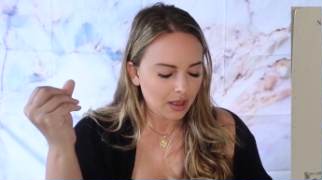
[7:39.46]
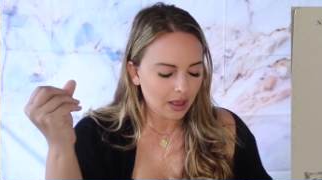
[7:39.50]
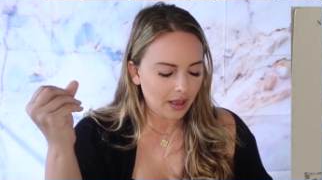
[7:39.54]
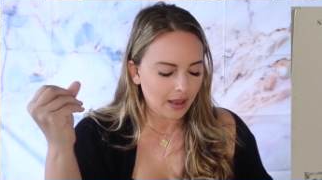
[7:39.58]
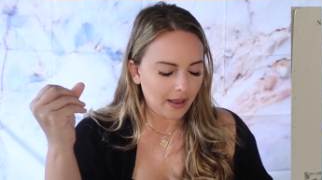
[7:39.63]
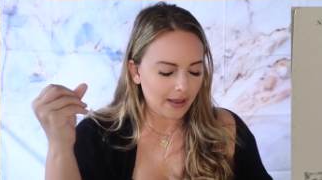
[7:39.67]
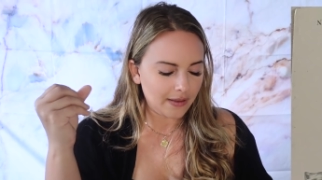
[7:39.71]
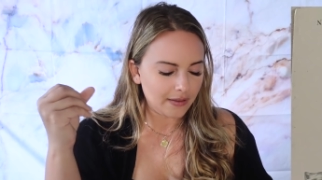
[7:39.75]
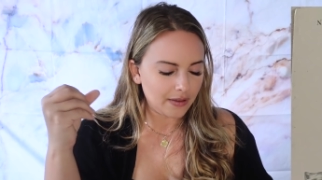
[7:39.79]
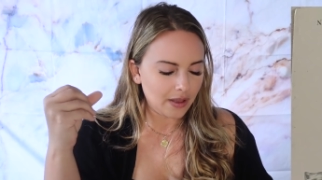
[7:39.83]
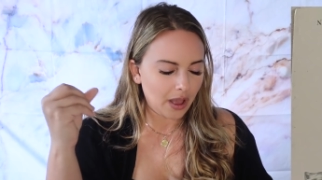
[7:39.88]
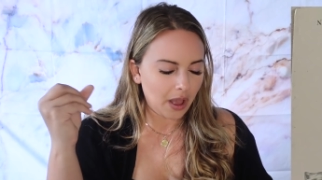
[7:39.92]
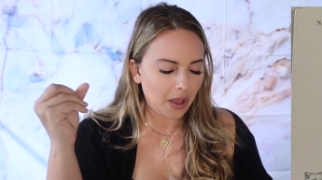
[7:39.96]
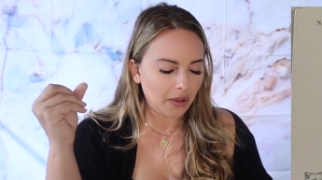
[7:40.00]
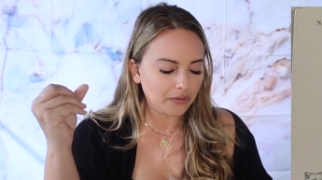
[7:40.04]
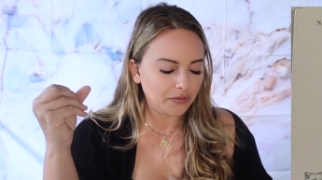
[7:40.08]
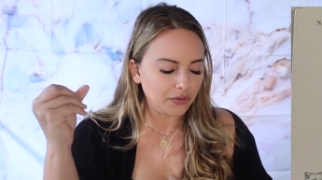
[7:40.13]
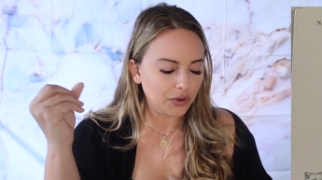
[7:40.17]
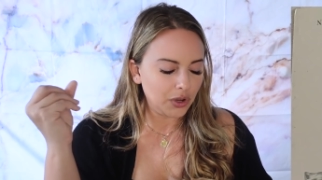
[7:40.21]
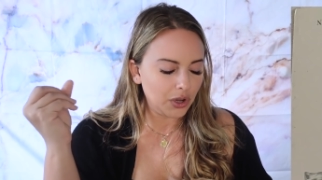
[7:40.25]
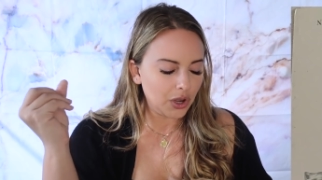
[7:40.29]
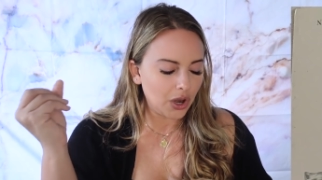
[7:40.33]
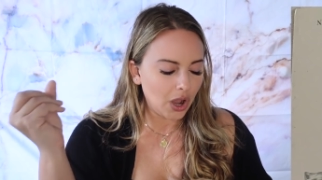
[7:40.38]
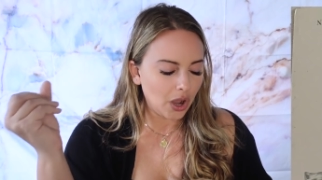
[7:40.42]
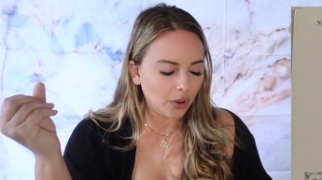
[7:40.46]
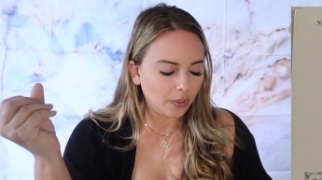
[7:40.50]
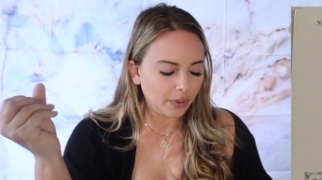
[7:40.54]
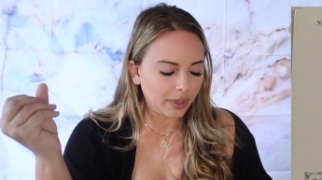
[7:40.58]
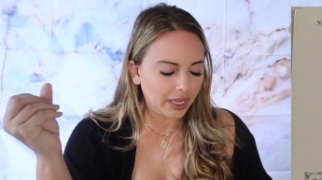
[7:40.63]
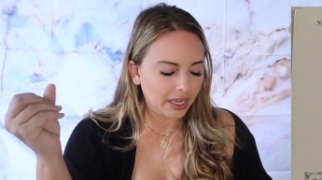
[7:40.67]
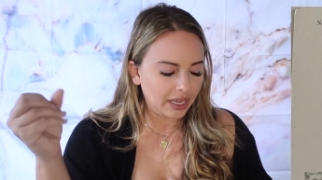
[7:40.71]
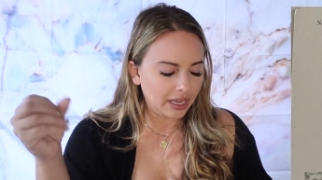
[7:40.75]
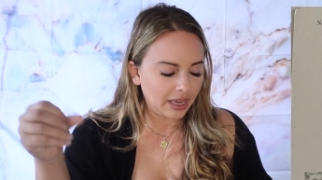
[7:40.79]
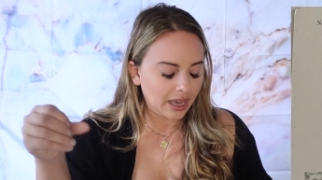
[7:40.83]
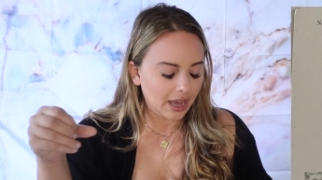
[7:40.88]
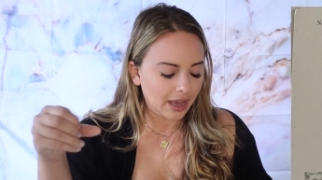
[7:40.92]
of, of
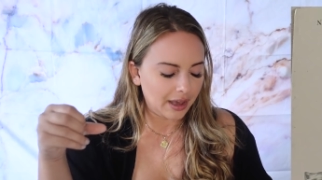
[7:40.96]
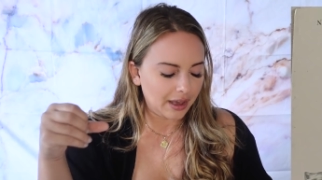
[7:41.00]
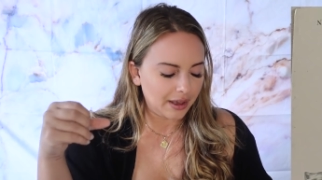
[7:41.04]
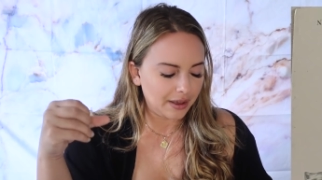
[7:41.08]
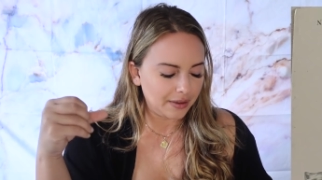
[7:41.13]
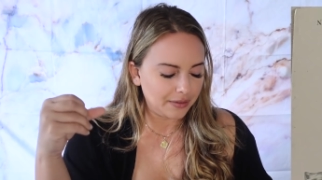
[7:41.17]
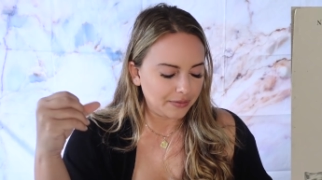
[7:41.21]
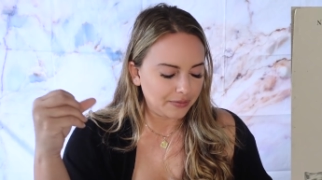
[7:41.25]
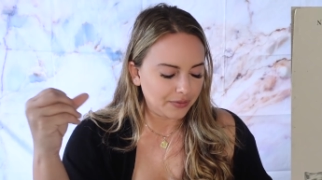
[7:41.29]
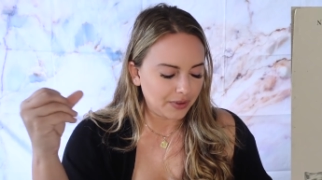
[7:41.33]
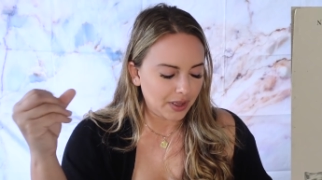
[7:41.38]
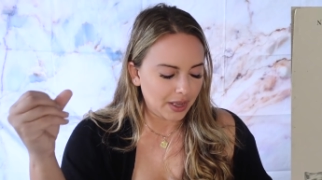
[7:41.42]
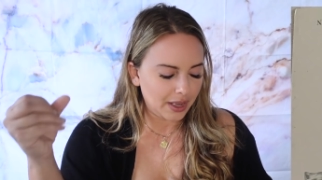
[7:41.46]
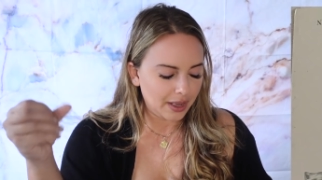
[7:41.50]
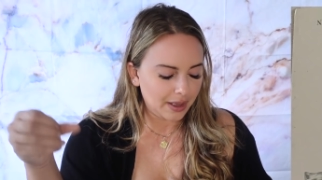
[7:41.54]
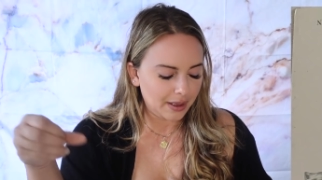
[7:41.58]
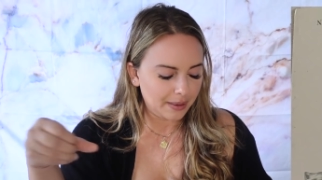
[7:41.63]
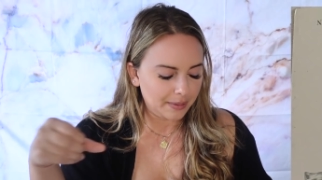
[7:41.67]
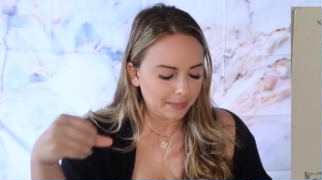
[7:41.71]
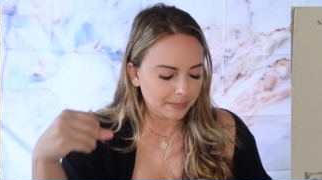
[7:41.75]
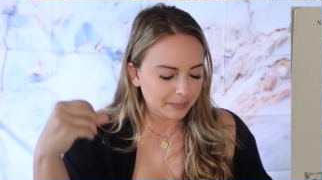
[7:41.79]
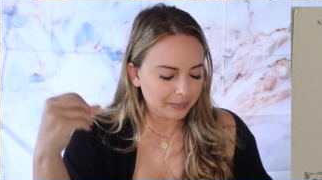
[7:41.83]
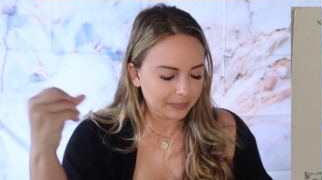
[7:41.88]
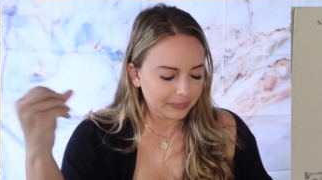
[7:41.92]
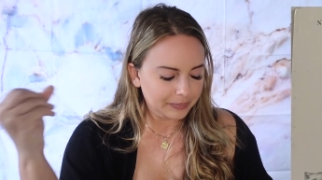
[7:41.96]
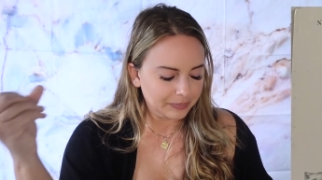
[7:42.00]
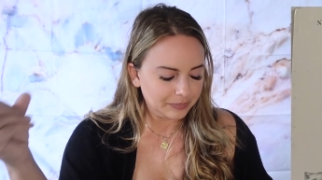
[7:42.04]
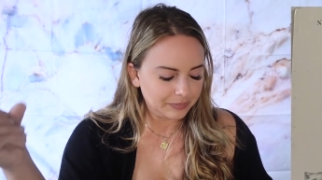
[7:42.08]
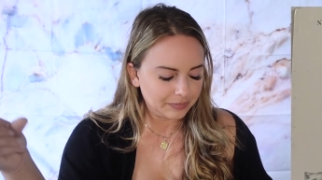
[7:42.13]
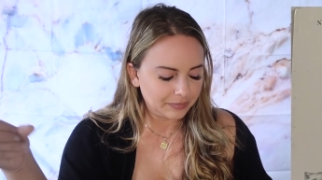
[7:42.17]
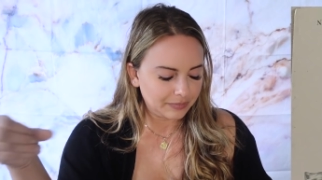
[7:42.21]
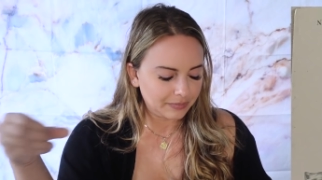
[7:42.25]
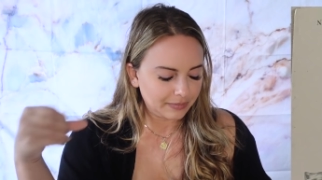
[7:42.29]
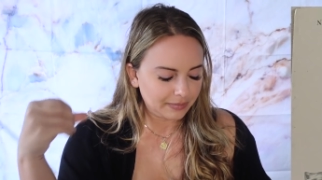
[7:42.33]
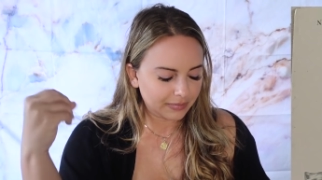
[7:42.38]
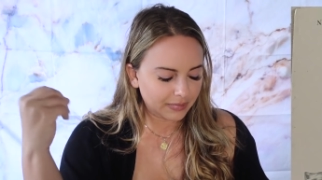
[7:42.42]
knowing of, um,
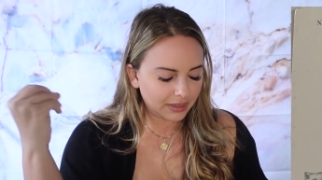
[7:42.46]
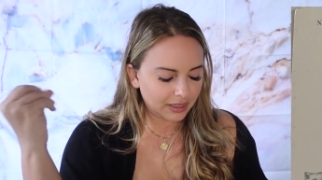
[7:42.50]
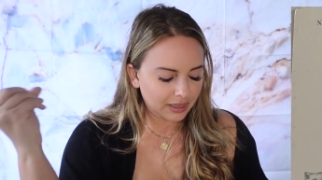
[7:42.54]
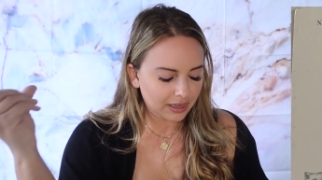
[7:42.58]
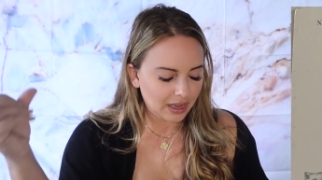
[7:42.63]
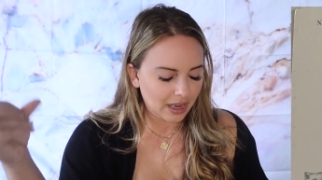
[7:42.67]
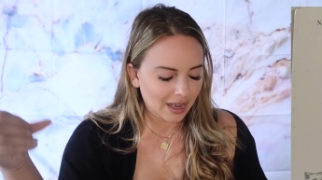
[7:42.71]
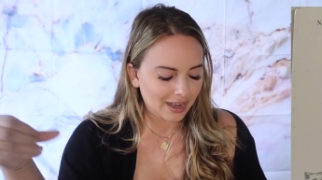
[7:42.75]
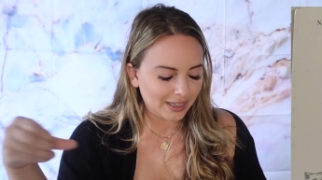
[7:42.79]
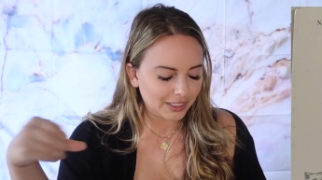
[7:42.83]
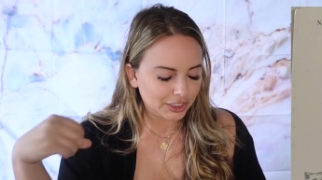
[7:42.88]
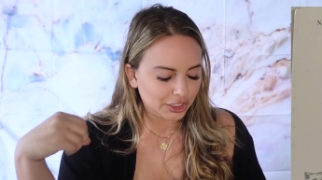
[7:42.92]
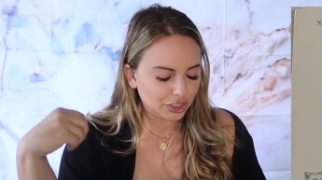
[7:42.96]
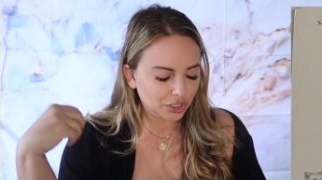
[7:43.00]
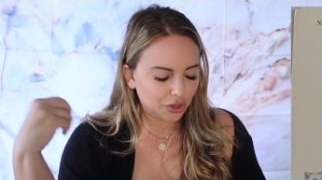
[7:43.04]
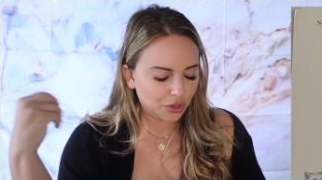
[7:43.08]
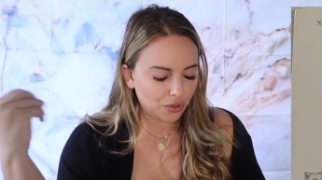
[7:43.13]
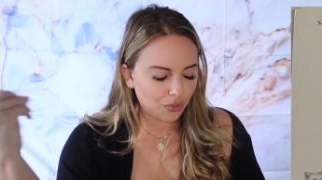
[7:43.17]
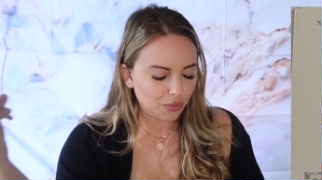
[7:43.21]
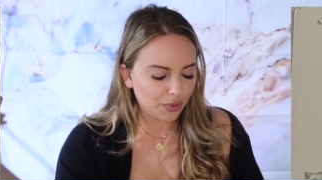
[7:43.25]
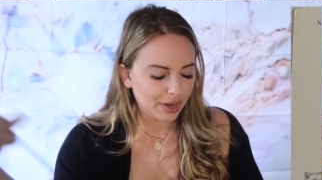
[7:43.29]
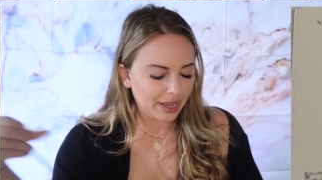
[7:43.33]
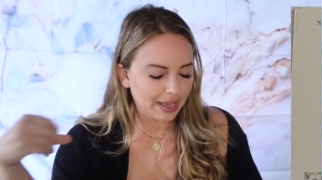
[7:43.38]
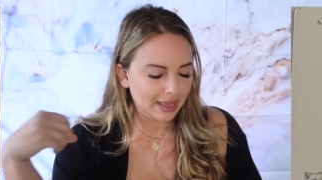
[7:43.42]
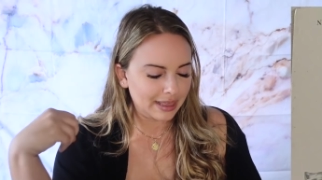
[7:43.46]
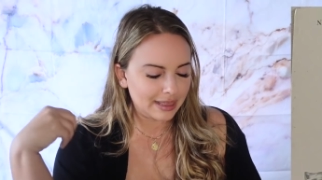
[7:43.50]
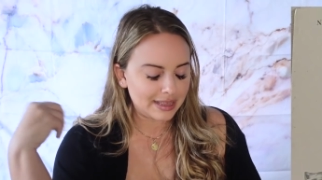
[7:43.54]
gosh, three.